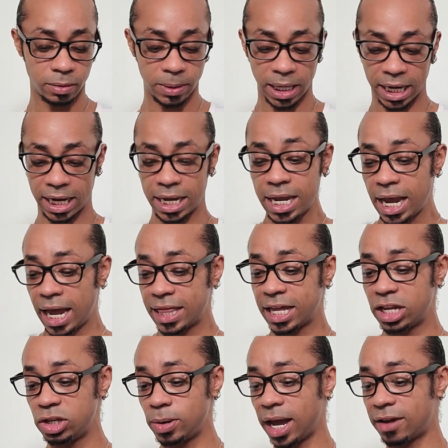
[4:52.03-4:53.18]
okay and
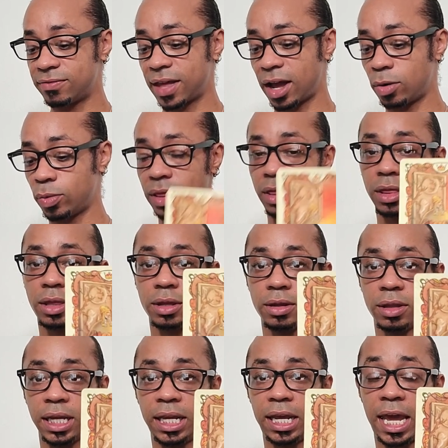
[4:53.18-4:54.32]
then you have that with
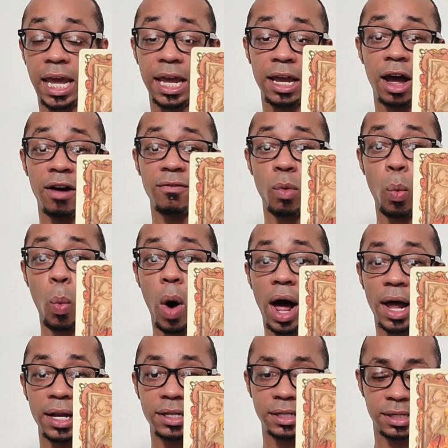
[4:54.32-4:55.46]
the king of
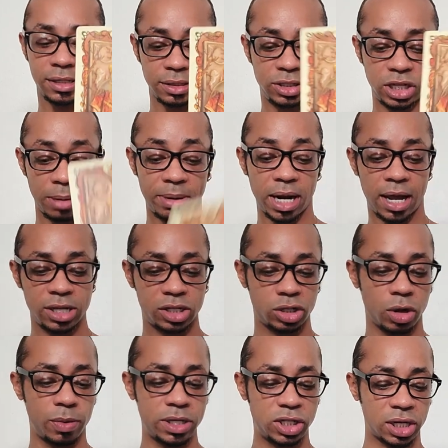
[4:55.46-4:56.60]
wands gemini
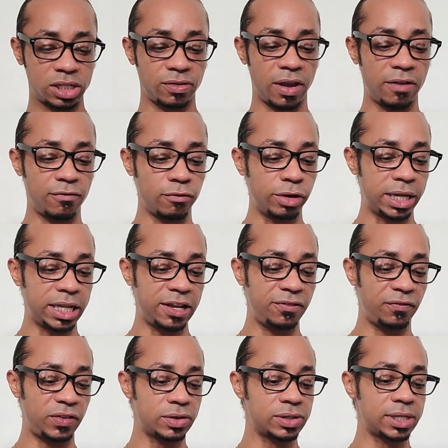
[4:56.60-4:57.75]
so it just it really
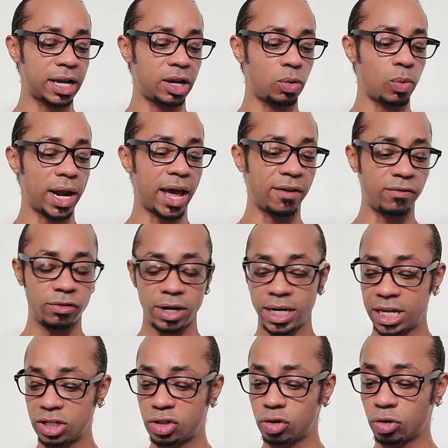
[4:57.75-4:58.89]
feels like whatever
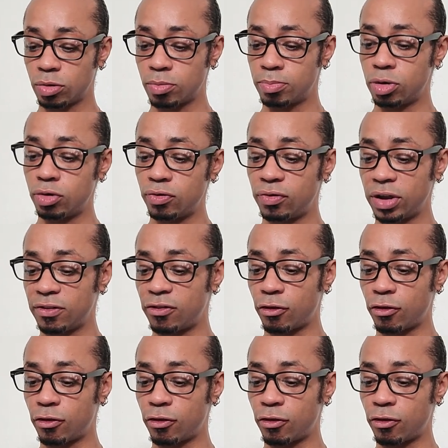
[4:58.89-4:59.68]
it is you're moving